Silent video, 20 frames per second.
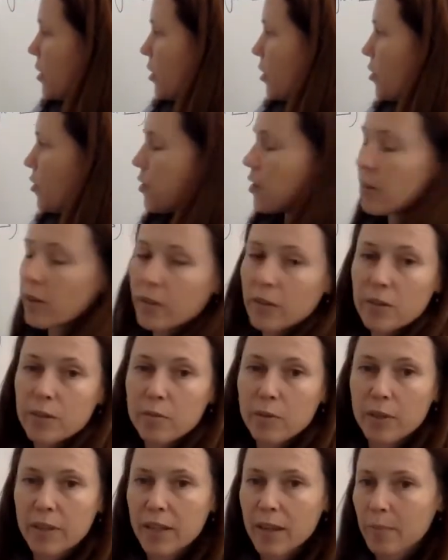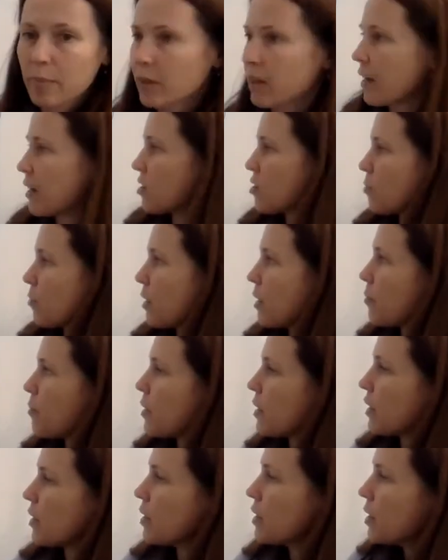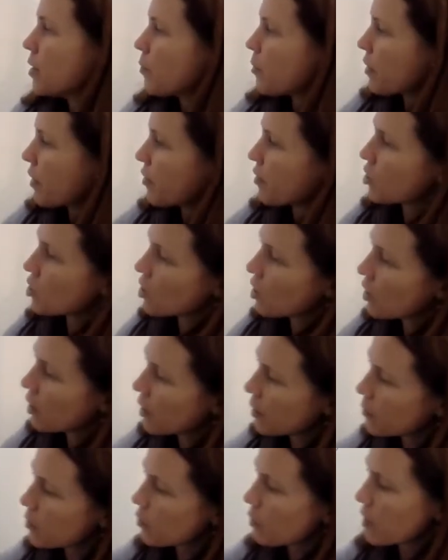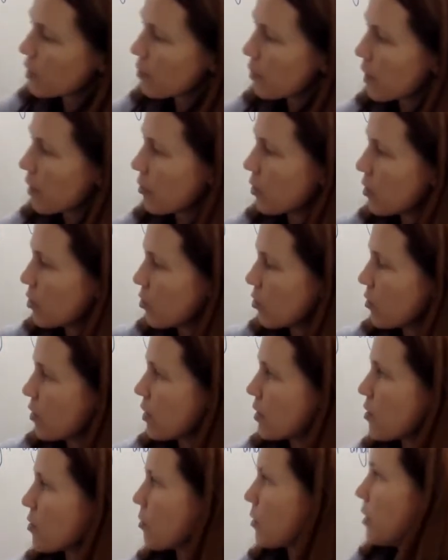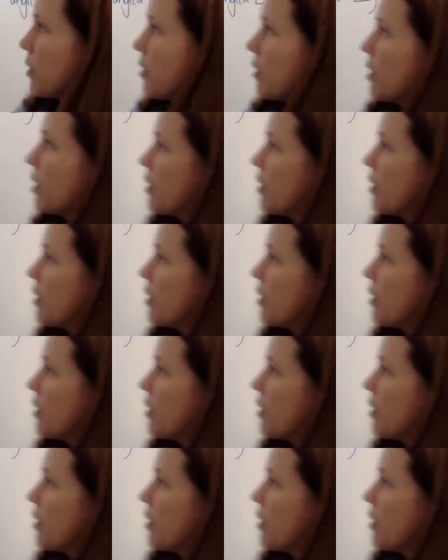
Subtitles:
Who knows what the application might be, but there are times where you might want to do this one.